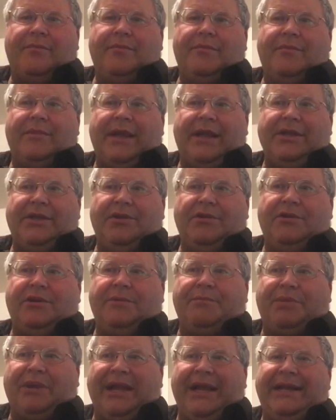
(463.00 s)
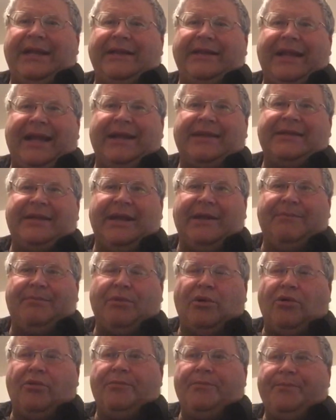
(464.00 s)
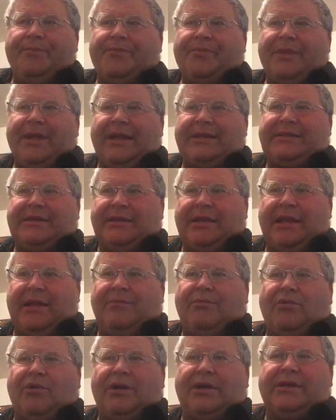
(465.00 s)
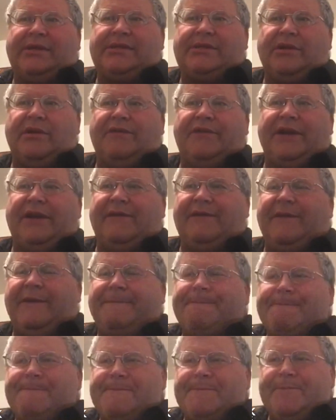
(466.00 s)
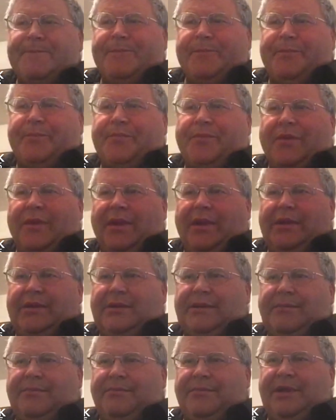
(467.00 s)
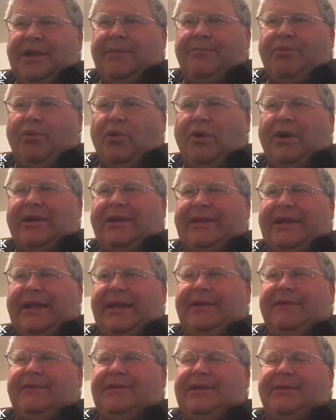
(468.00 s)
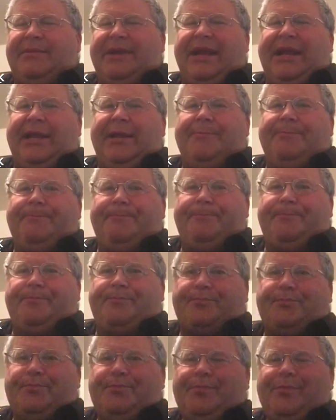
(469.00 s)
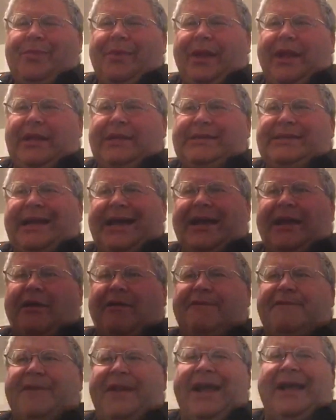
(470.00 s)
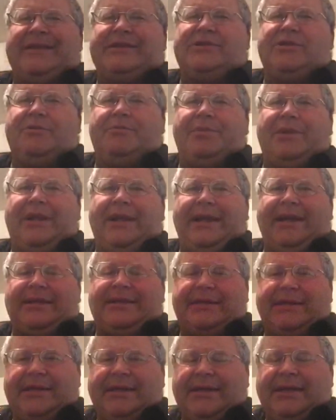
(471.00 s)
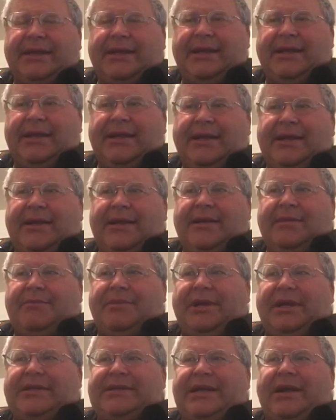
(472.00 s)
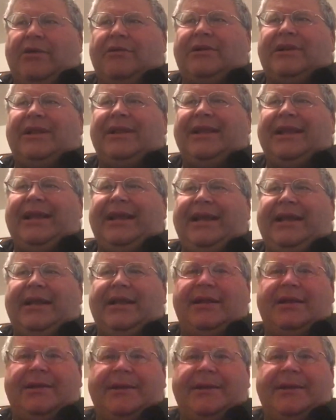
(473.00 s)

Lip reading: that you could play it at that tempo. That's a lot more conservative. The important thing to me is not how fast you play it, but it's how clean